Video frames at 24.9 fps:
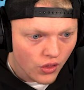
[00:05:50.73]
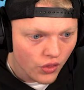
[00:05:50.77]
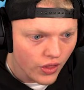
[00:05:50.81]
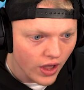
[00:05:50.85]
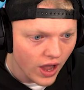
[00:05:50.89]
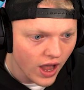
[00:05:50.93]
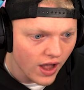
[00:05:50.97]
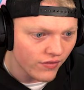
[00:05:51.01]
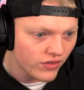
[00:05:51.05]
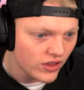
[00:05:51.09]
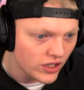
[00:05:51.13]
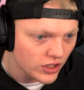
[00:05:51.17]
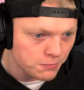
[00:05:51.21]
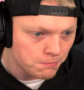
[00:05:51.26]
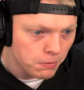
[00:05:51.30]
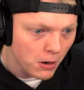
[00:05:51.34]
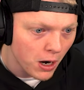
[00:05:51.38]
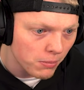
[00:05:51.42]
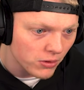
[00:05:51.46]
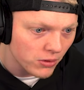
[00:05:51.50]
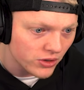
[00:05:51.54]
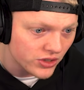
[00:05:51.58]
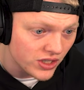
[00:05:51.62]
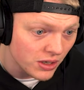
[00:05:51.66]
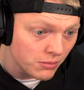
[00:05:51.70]
of these
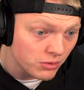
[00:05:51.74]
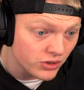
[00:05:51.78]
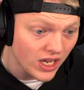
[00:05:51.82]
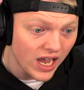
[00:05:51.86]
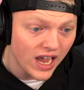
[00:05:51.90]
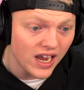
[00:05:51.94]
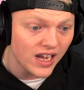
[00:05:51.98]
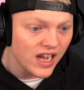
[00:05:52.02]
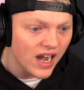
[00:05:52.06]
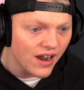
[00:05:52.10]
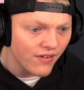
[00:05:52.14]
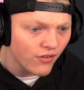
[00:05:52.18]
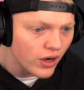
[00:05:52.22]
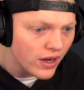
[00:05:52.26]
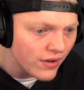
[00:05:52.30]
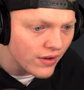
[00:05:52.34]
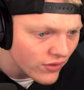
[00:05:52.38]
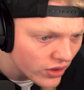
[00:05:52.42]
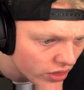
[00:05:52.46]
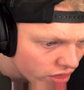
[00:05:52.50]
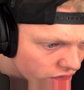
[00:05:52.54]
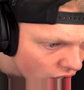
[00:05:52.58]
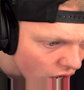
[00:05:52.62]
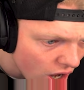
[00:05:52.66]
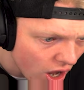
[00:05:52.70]
purple symbols. I never
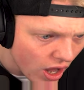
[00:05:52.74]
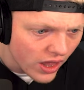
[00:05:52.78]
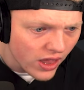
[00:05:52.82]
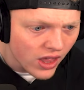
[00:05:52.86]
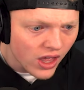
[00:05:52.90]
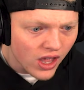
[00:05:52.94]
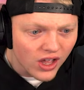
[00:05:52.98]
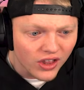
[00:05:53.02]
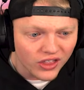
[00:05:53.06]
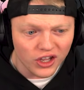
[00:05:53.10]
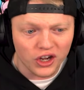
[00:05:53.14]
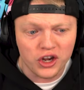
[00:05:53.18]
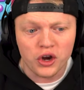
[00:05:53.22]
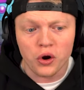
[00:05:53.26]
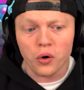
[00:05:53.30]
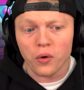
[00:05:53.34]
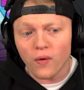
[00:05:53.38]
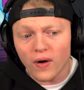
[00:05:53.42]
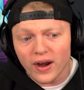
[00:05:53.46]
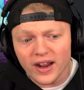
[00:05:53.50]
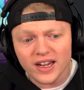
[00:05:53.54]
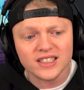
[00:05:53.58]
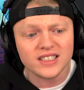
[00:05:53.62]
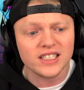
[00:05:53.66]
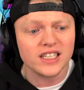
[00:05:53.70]
even thought. The
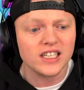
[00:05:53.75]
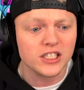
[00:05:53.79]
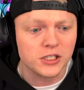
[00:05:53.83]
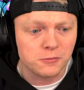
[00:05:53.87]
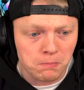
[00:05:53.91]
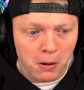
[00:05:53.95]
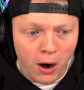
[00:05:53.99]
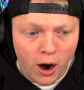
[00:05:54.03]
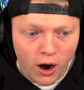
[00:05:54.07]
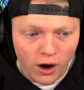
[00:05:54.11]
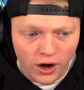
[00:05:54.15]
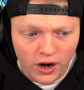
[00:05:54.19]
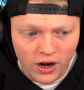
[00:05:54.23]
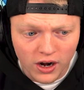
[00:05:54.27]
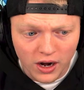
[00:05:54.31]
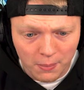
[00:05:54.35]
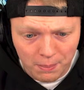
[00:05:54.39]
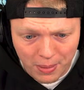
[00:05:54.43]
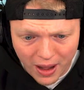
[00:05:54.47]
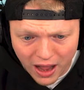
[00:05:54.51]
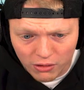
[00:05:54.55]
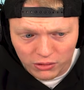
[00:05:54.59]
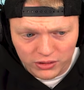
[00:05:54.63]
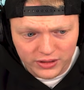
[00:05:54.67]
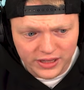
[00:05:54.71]
craziest part
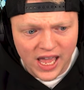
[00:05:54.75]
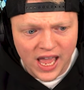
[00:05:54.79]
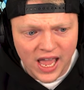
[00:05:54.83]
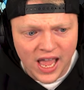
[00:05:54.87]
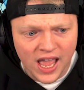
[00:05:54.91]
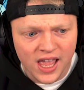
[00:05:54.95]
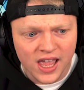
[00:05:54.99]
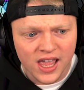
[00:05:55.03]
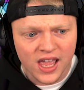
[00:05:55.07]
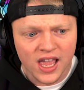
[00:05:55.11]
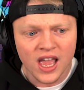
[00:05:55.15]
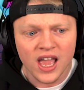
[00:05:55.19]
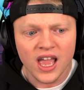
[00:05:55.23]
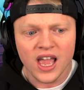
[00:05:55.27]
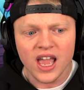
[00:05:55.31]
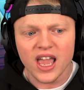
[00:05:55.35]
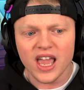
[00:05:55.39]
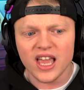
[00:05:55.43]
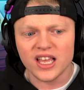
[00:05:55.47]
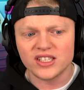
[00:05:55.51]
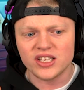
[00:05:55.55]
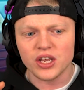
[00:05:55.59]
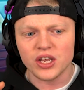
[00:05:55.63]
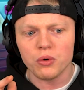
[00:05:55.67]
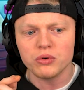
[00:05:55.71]
about that
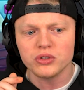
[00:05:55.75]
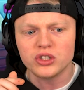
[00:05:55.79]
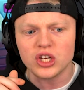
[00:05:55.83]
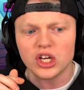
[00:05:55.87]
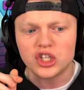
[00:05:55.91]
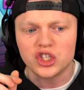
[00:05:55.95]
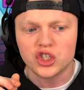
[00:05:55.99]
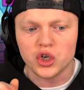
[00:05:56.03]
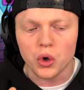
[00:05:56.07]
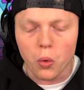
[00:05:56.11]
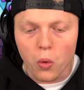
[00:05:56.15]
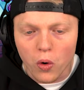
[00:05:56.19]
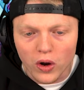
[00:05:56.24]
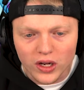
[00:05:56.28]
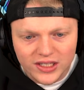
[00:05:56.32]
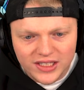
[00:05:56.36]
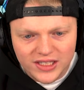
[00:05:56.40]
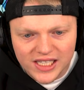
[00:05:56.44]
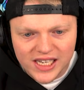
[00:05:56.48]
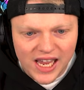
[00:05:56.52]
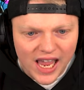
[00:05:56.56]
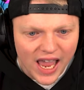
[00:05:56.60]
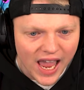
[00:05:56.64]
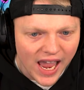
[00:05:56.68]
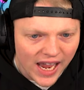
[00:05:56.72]
is it was a
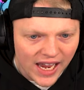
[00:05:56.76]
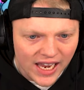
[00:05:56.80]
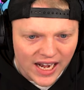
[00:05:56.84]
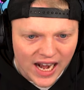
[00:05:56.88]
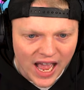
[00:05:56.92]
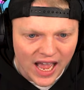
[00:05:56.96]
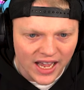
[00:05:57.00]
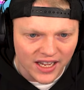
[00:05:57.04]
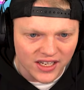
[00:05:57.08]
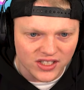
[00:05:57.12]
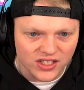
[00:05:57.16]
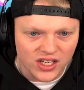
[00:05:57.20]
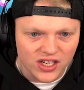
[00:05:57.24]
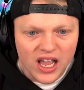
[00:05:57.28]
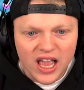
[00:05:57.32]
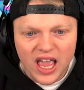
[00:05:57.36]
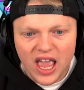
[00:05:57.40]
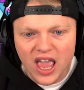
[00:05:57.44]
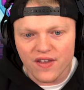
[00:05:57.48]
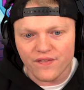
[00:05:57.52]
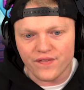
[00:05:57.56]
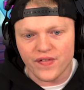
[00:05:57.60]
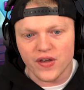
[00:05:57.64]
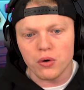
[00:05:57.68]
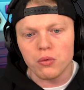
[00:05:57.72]
28x.
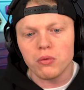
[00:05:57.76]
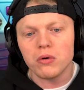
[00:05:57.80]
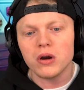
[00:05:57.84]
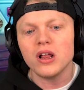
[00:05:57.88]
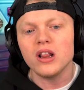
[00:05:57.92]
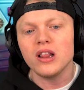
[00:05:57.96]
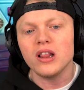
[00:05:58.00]
If it would have